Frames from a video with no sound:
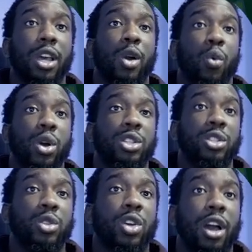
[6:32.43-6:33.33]
Once
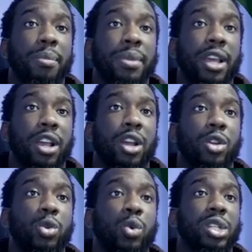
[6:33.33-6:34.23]
you come here,
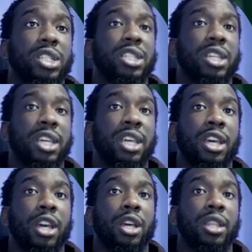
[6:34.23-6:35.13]
you could see
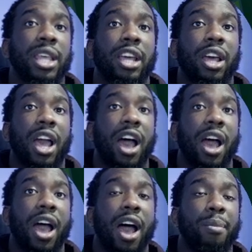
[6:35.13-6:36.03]
that
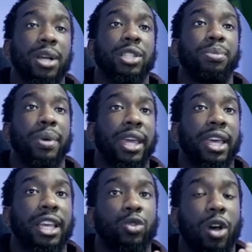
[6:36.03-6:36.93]
how much
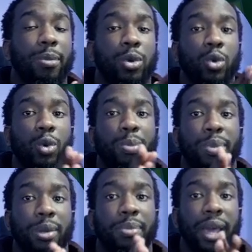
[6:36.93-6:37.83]
Pancakeswap you will
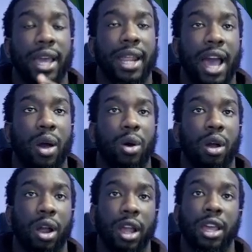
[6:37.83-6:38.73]
be paid out. All
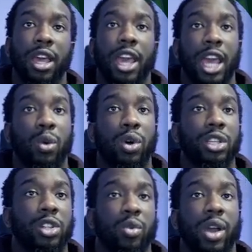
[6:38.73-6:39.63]
right, and once
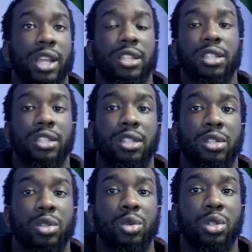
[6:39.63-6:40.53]
you're ready
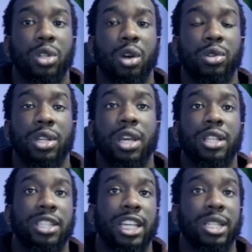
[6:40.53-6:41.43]
to
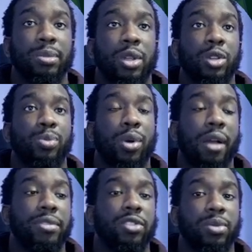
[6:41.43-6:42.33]
take some of those
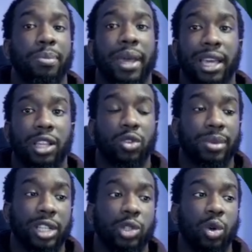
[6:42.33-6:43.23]
profits from the Pancakeswap
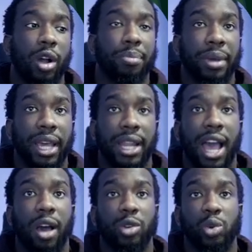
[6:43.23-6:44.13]
that you are paid
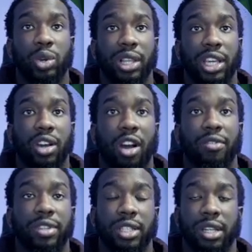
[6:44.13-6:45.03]
out, you would click
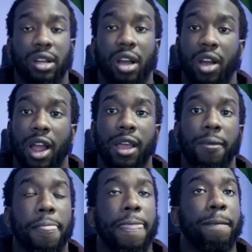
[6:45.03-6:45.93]
harvest here. All right,
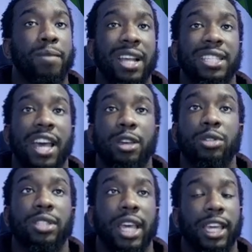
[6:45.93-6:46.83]
that's how you
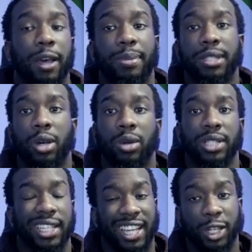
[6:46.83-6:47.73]
stake LP tokens.
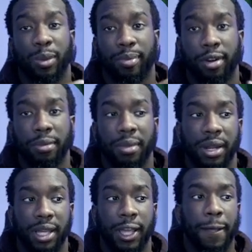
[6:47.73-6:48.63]
That's how you print
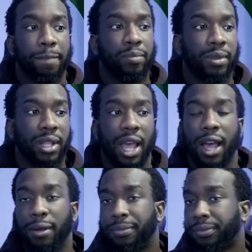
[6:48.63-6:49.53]
money.
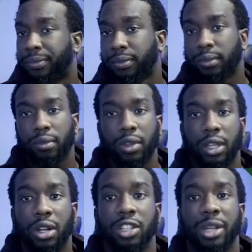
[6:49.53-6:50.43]
Now,
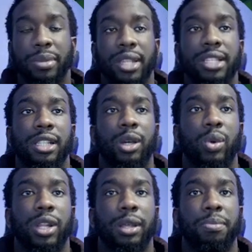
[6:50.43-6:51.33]
some of these
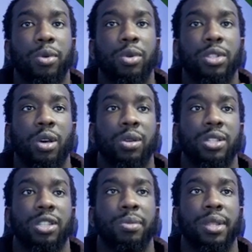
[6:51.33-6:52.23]
liquidity pool tokens,
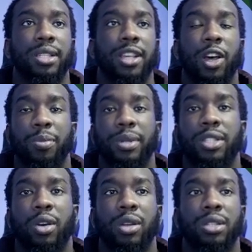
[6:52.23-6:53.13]
some of these LP
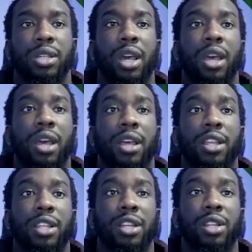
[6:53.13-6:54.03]
tokens,
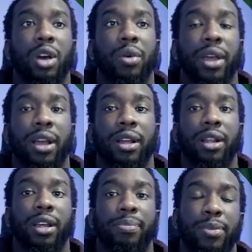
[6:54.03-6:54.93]

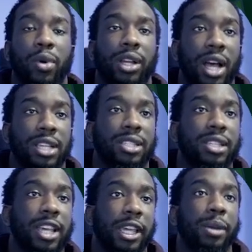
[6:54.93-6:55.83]
people are constantly
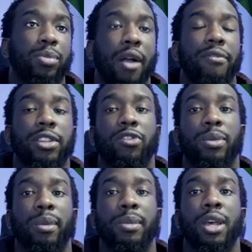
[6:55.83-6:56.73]
taking profits from
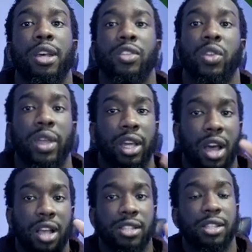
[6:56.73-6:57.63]
them, so they
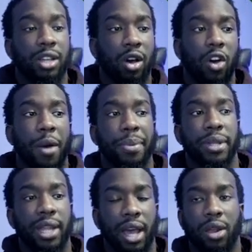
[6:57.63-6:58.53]
constantly go up and down.